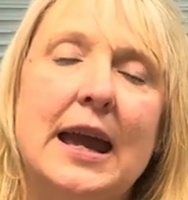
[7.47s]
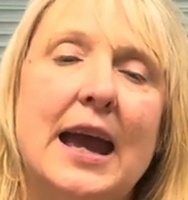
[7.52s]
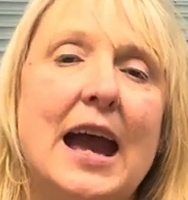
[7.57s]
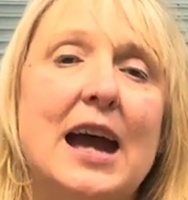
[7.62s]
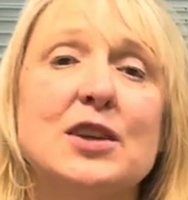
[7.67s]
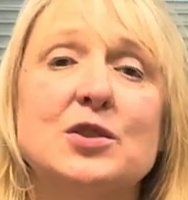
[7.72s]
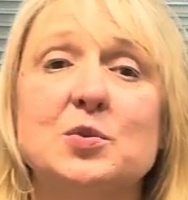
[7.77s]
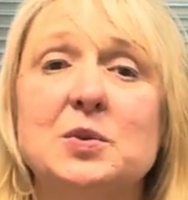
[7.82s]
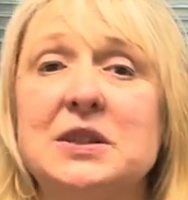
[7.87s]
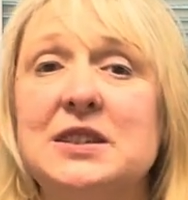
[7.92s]

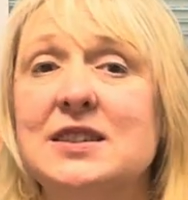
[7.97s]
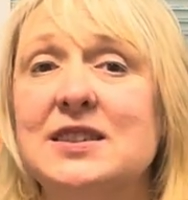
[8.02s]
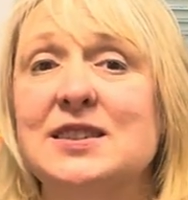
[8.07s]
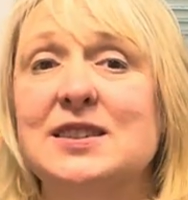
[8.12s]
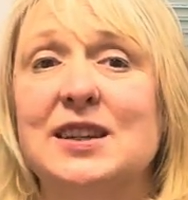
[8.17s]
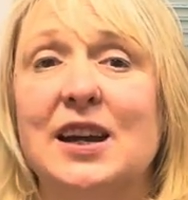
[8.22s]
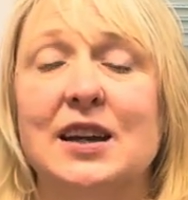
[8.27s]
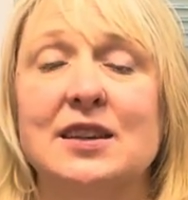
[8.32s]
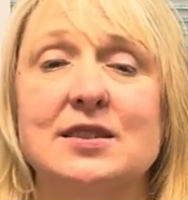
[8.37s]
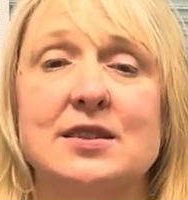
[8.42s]
As we
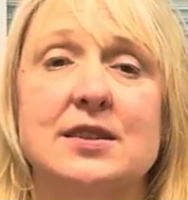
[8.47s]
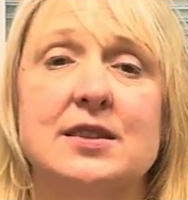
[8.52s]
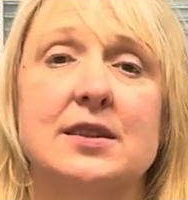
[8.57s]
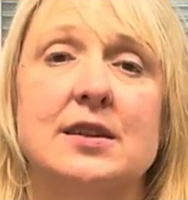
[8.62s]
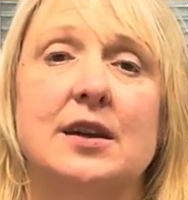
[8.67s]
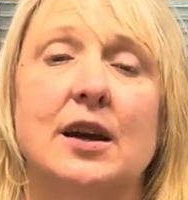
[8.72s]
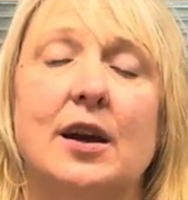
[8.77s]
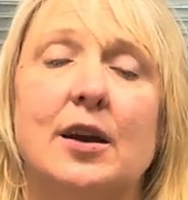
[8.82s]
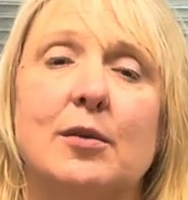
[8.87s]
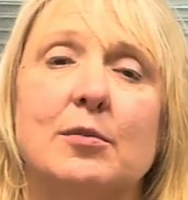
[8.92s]
discussed
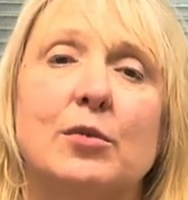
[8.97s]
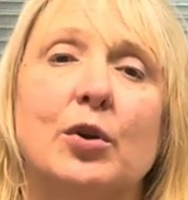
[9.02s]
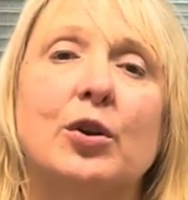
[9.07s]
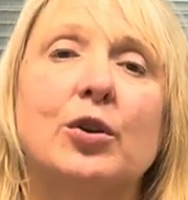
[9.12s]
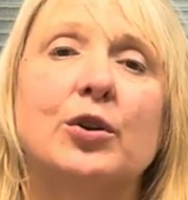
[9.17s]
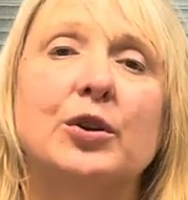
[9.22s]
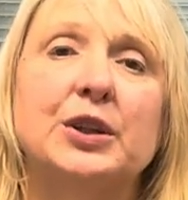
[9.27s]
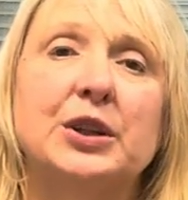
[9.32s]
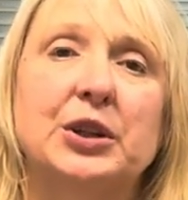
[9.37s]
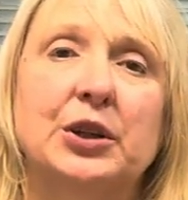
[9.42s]

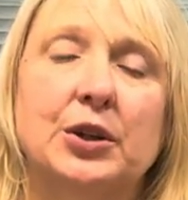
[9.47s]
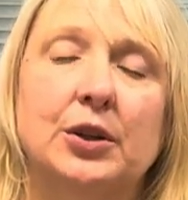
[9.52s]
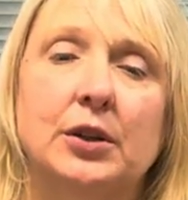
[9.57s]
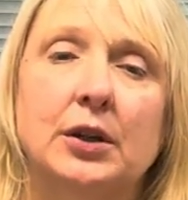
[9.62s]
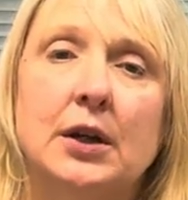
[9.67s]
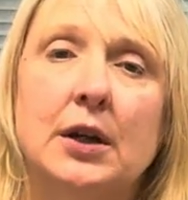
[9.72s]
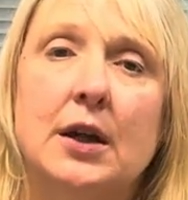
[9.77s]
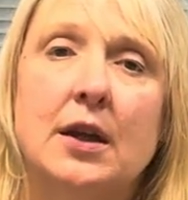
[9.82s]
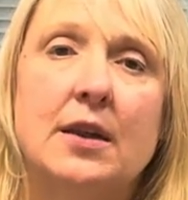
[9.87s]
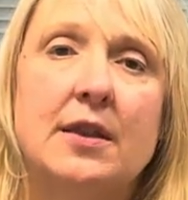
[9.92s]

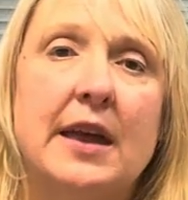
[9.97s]
earlier,